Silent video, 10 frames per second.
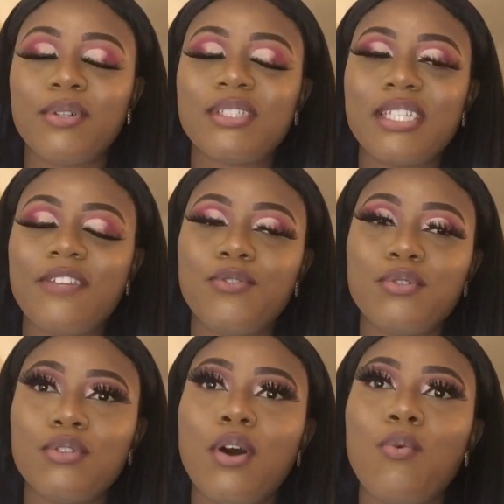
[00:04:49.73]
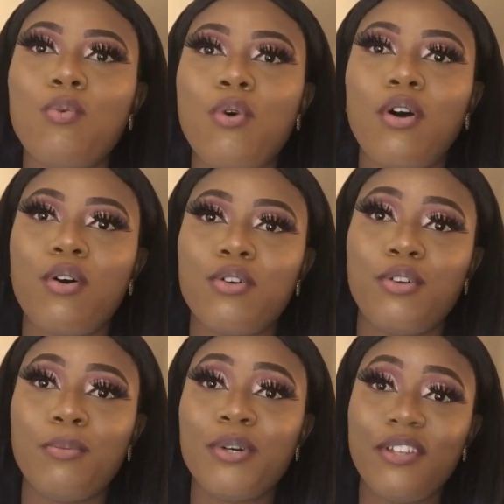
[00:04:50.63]
but if you do not work on
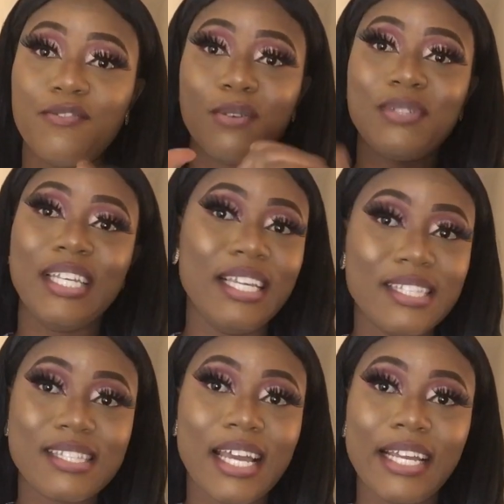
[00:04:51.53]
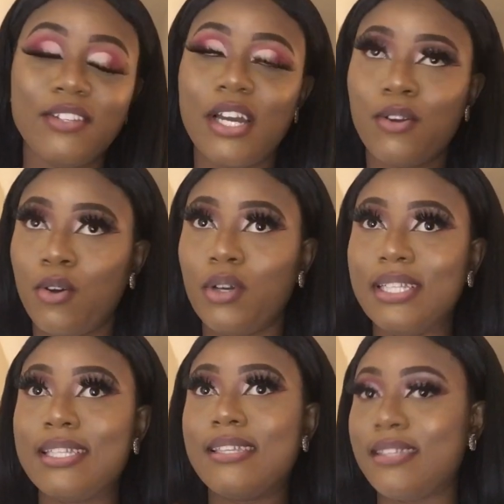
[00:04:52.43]
your body from the inside, you are not
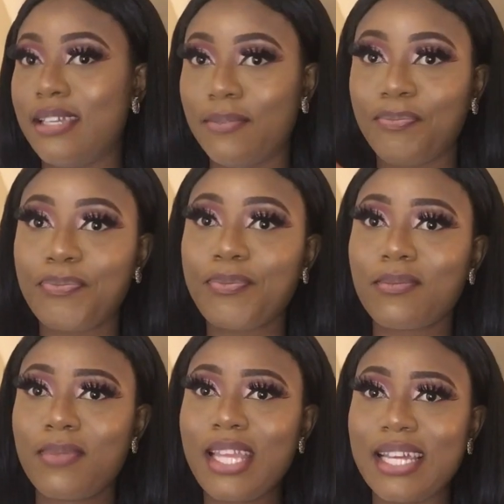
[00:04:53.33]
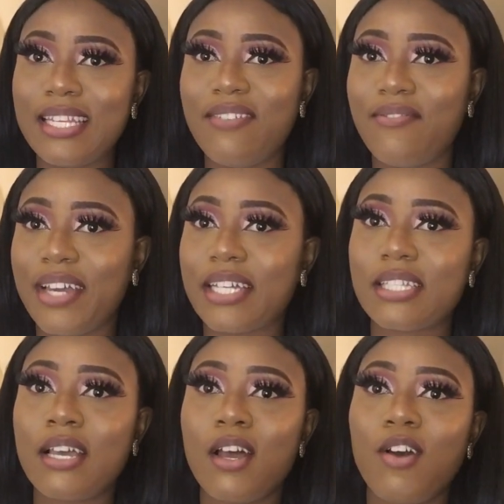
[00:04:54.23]
going to see the
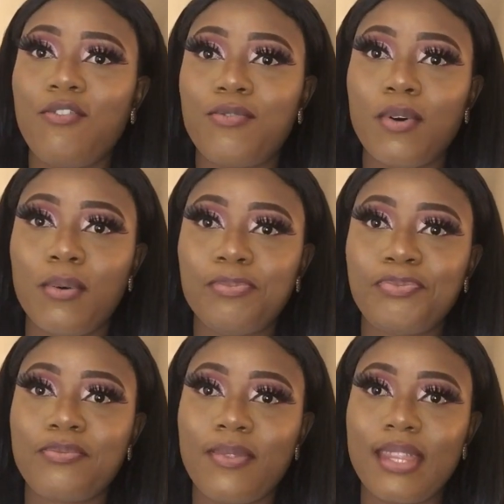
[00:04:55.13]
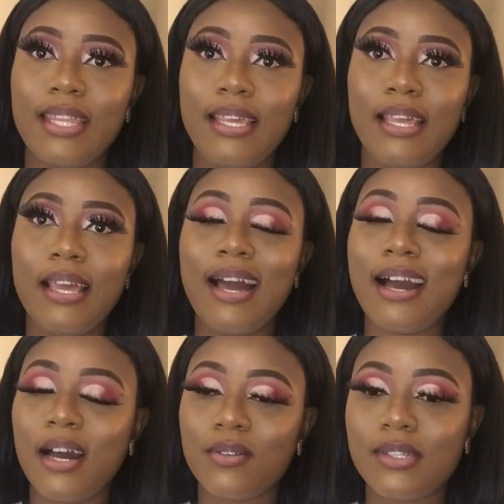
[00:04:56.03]
effect from the
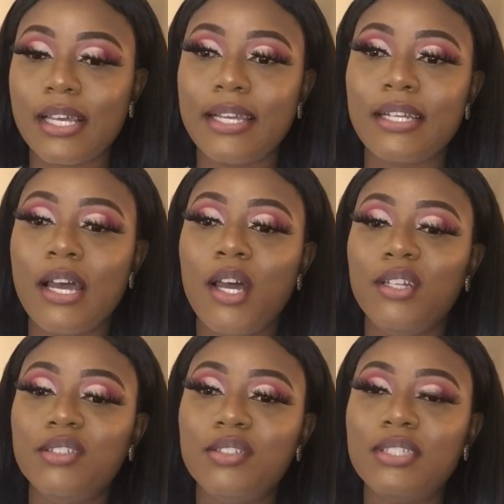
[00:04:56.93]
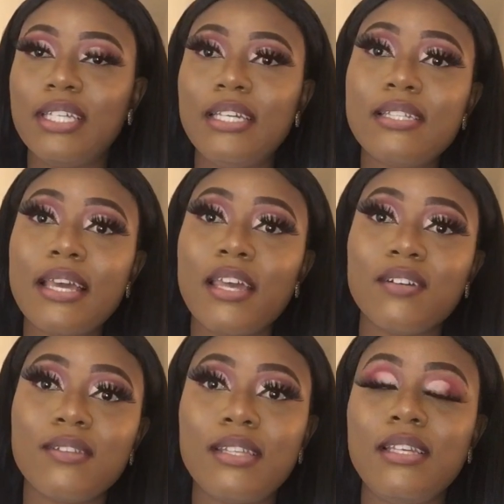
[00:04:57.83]
outside. You should eat
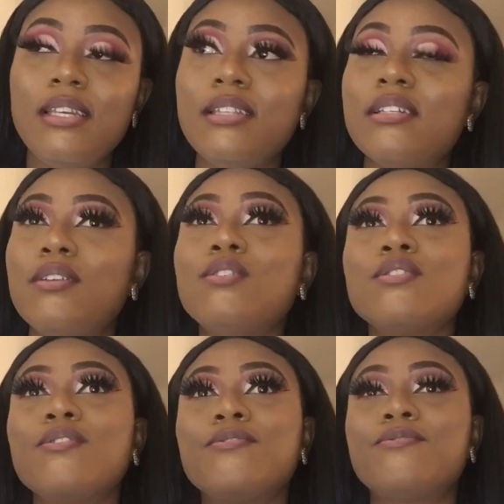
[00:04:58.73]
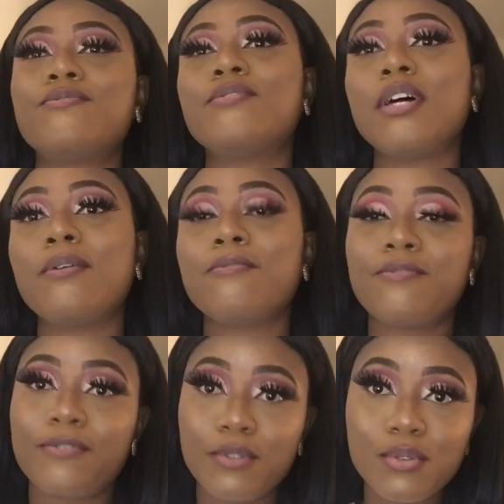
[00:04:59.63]
healthy, eat a lot of
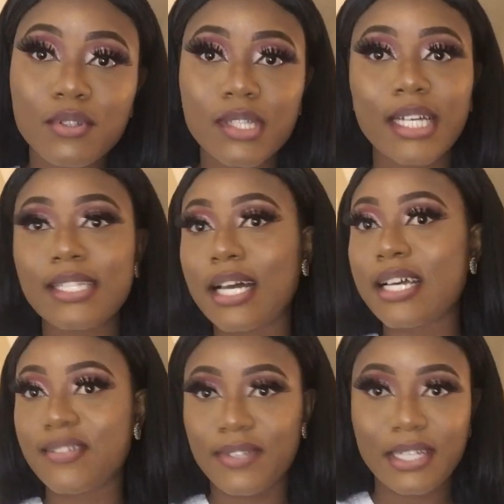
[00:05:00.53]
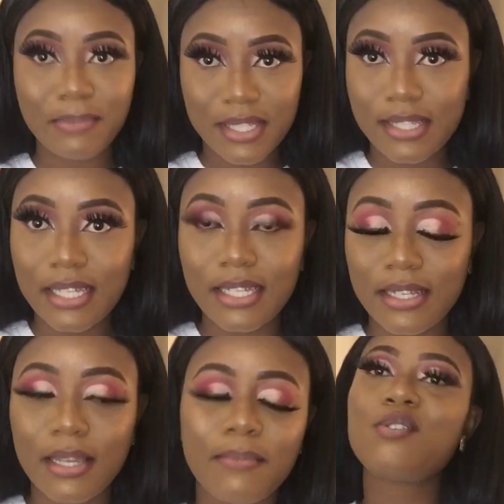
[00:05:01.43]
fruits that has vitamin C in
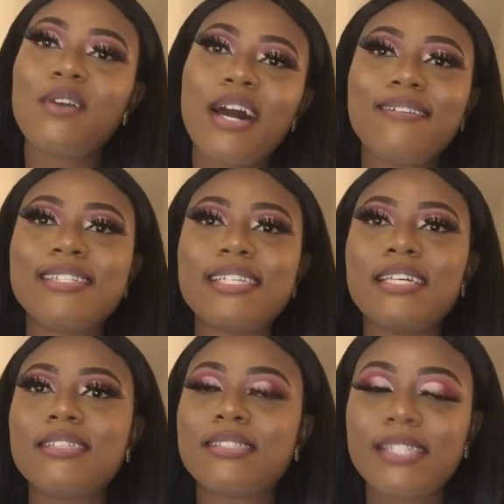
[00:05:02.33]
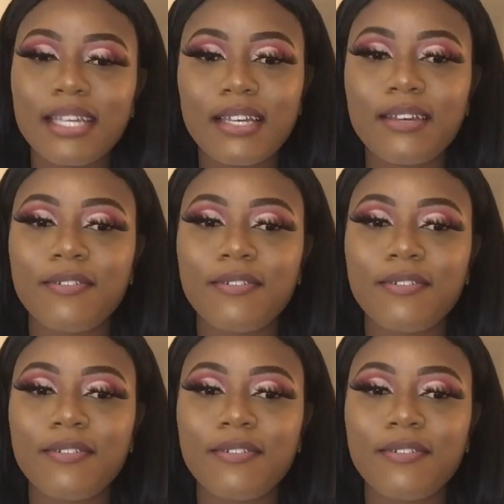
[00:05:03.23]
them. You have to take